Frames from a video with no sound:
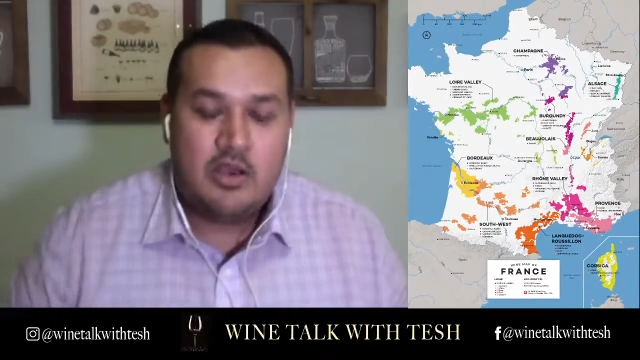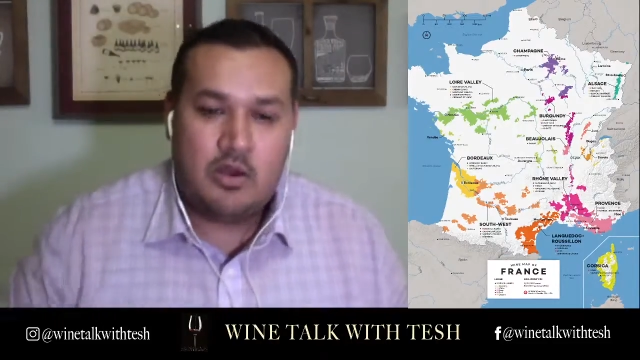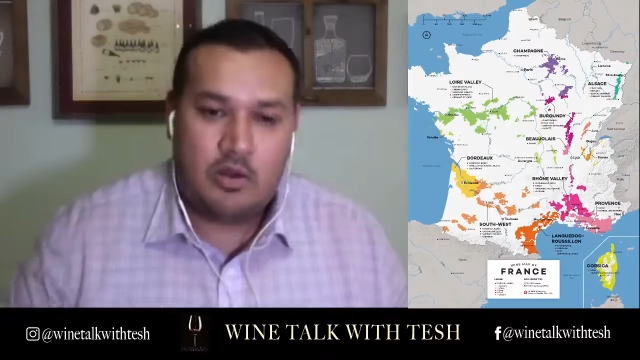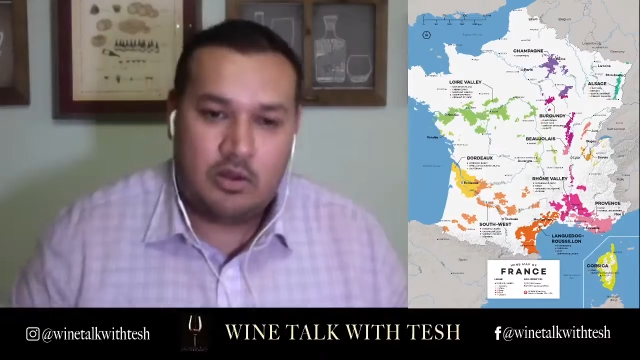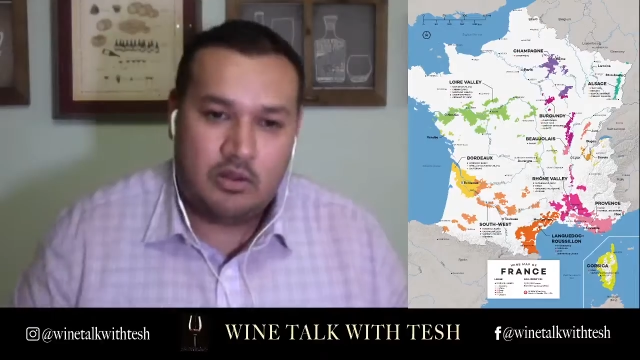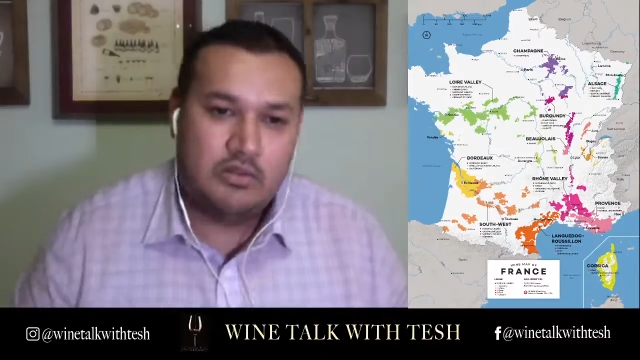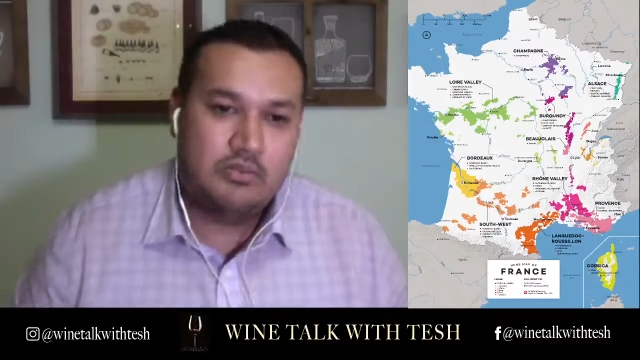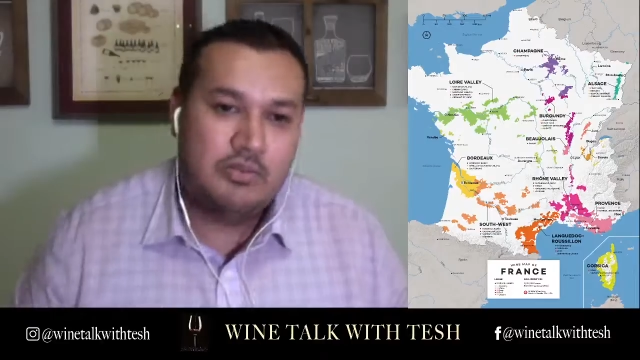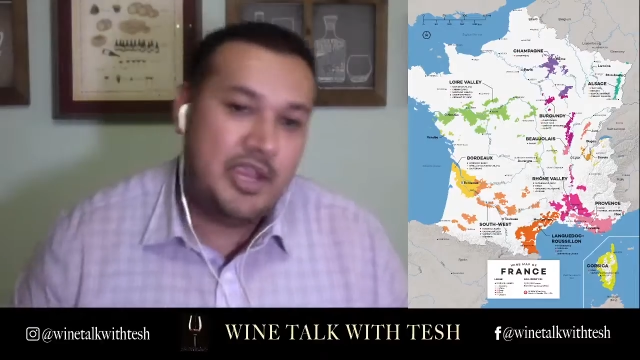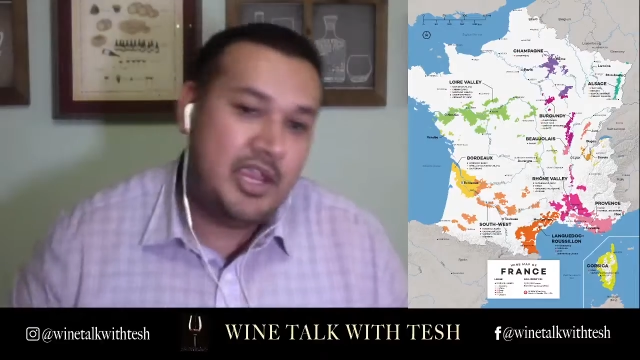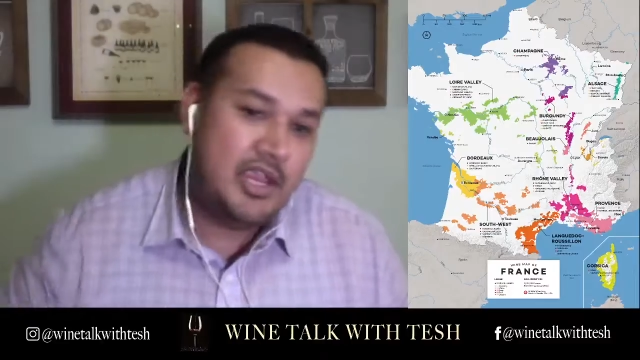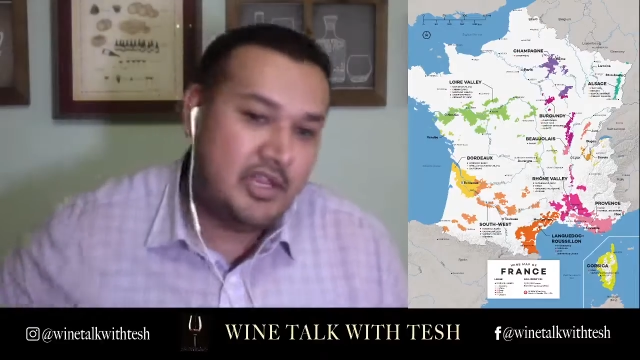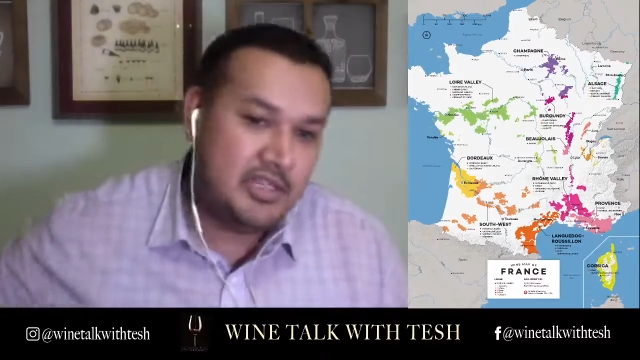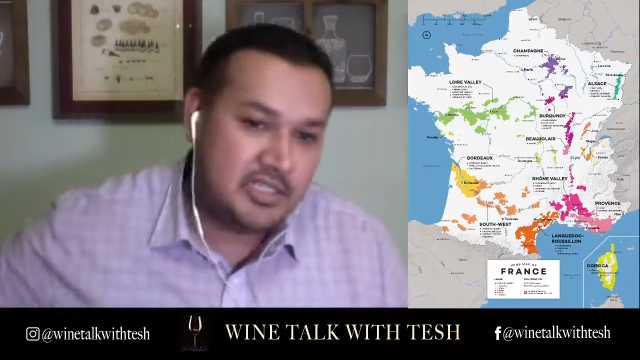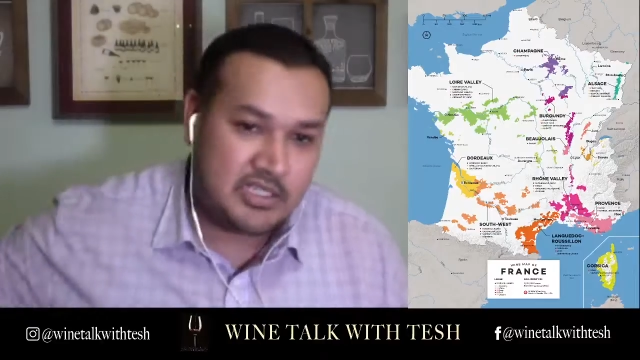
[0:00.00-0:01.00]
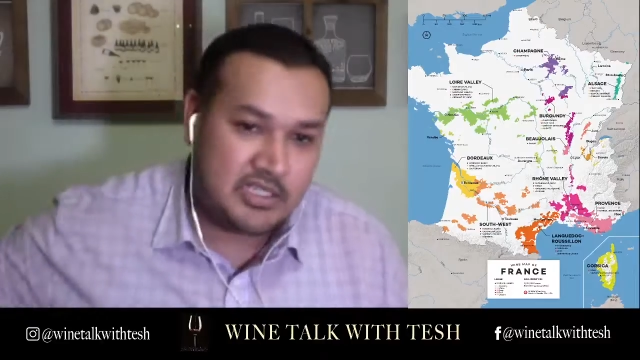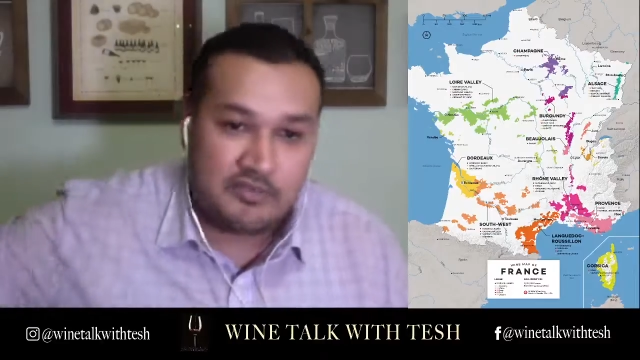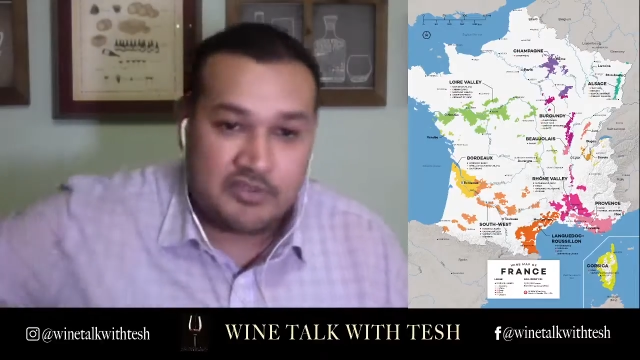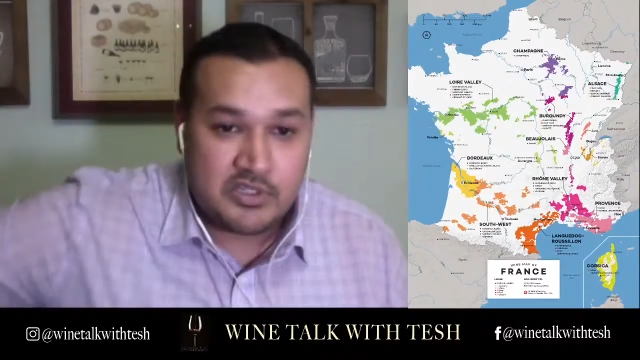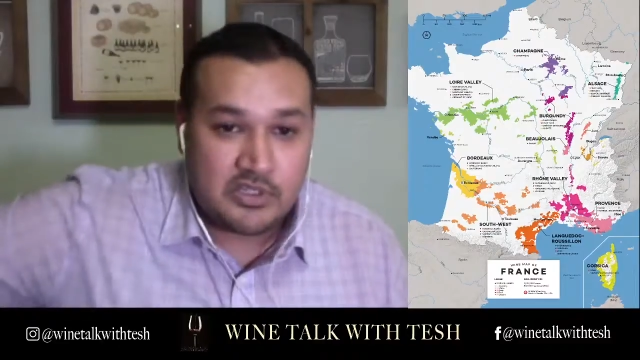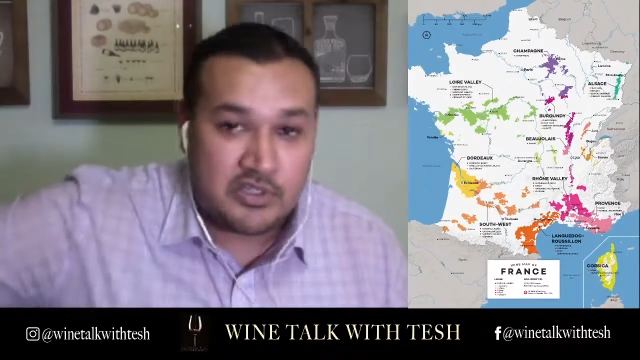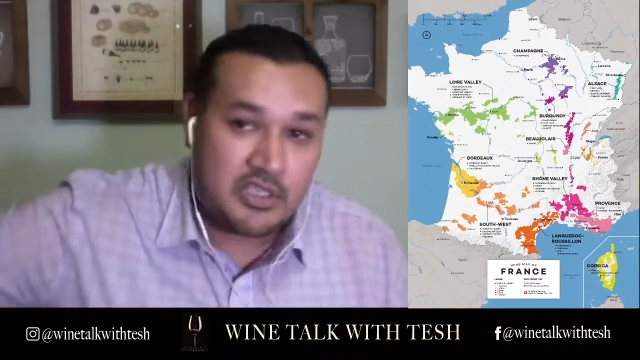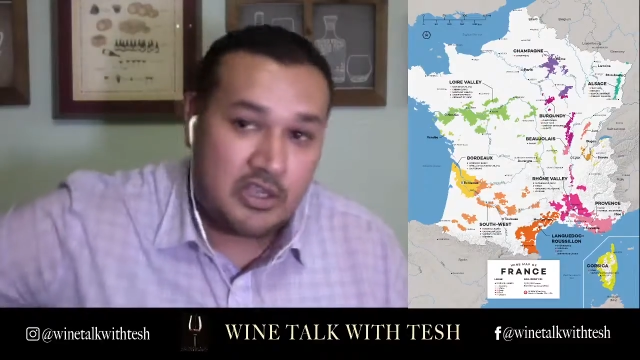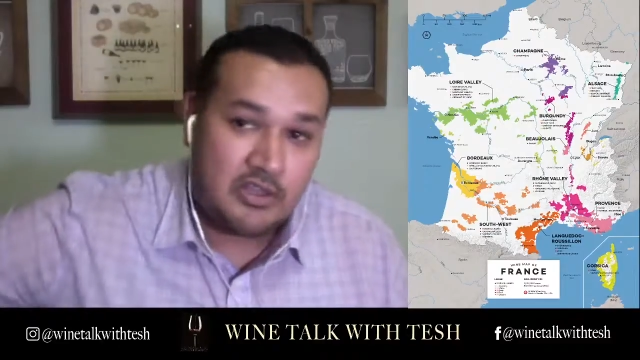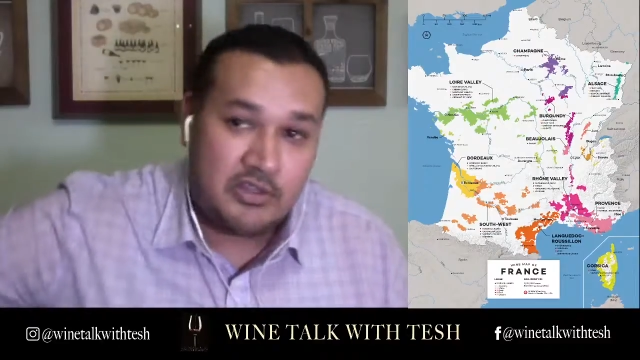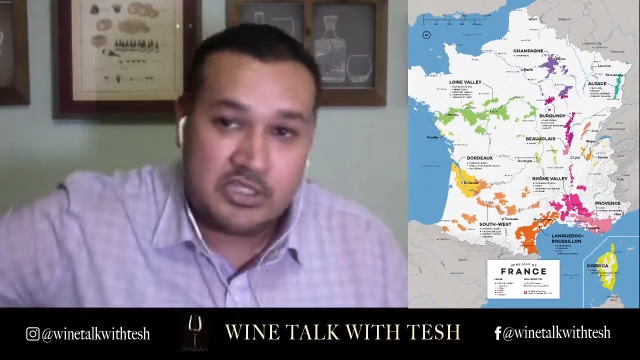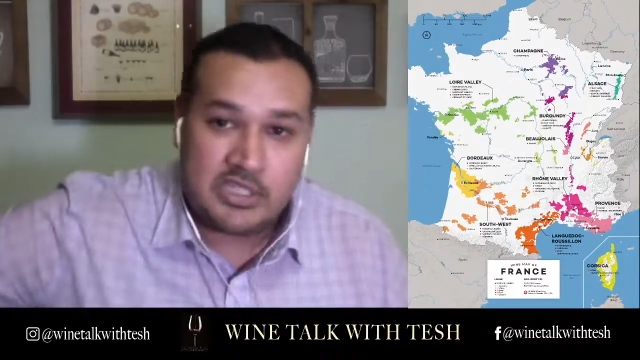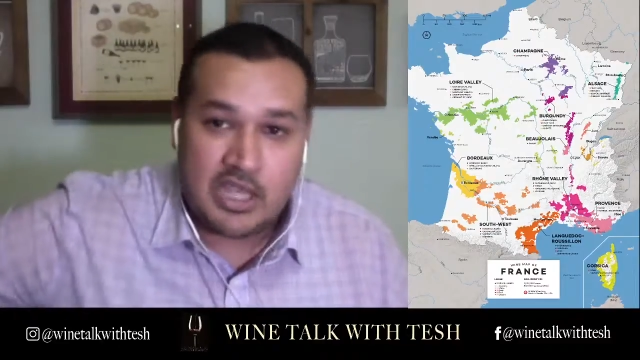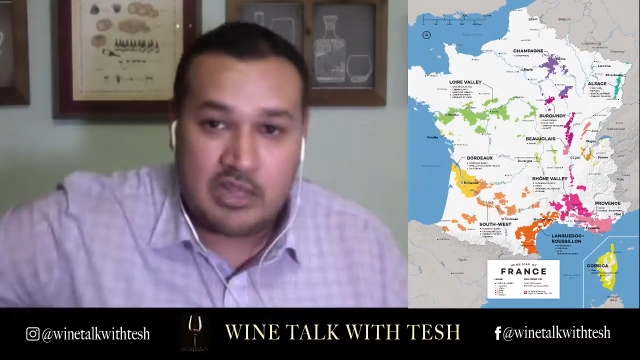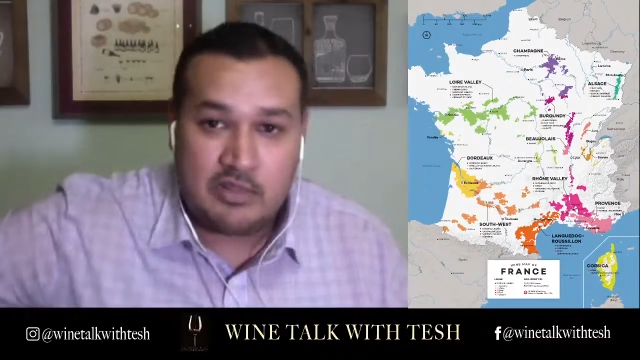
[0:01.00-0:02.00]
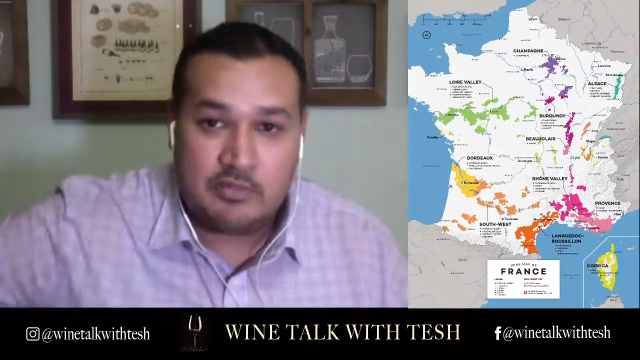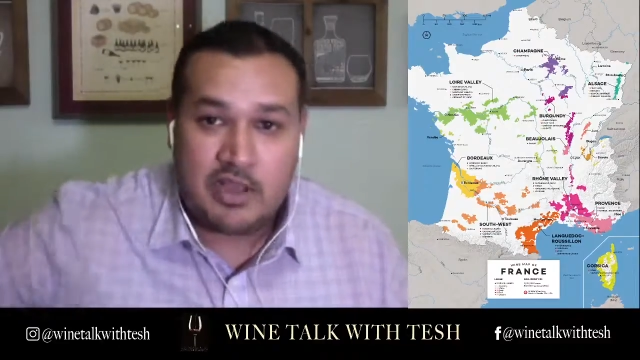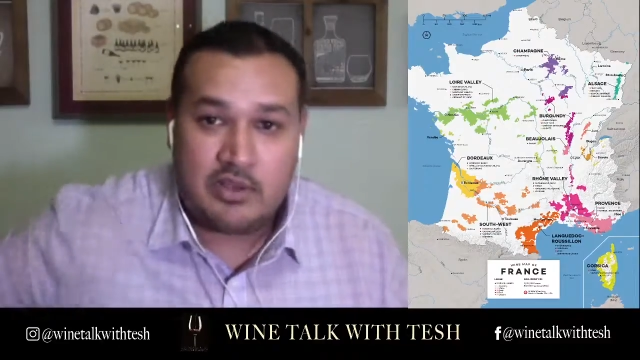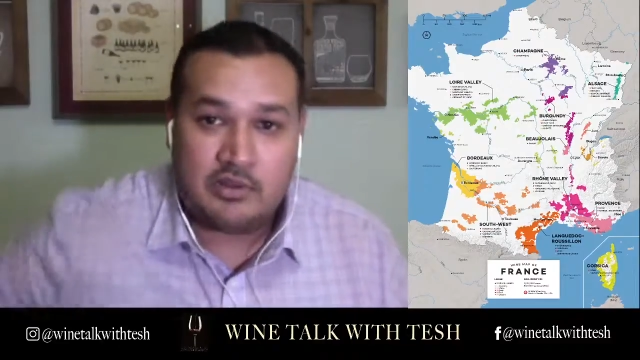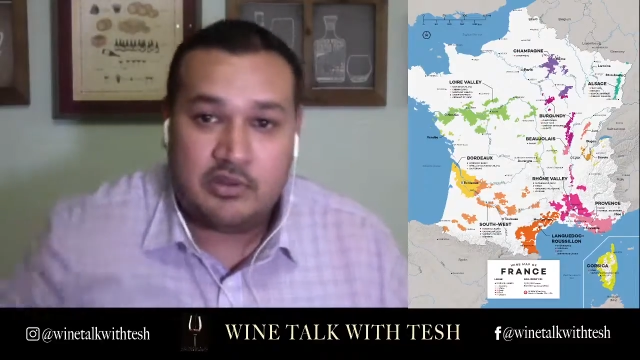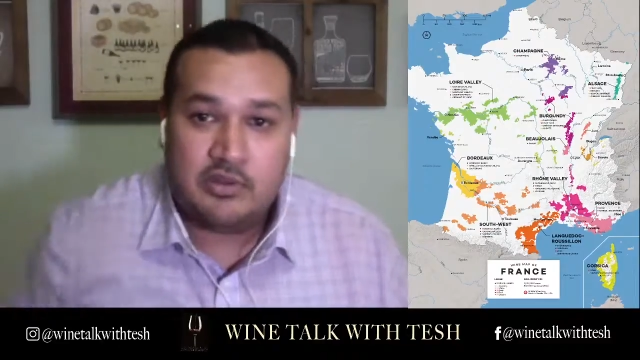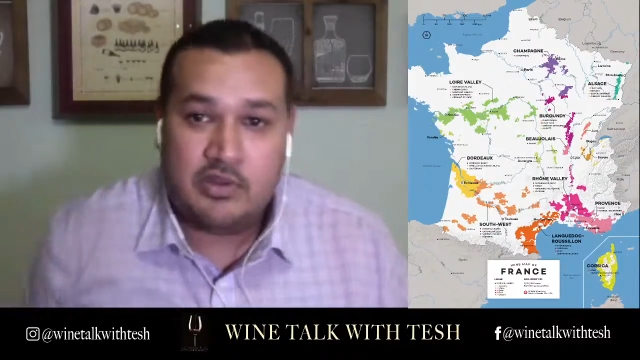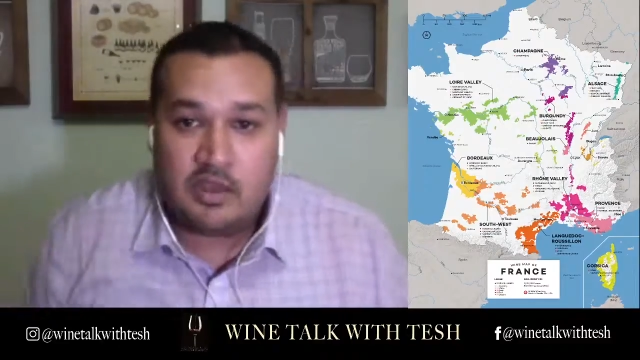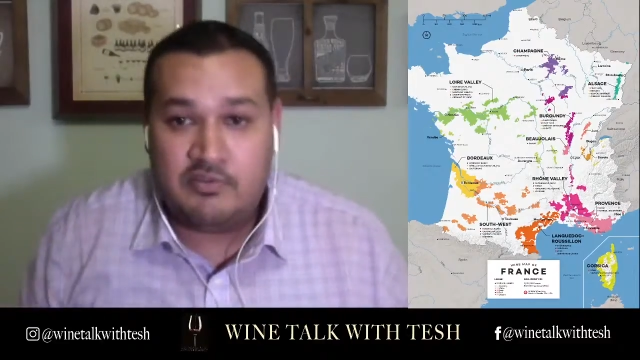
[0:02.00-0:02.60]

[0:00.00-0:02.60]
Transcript: All the rain and stuff is on the other side of the mountain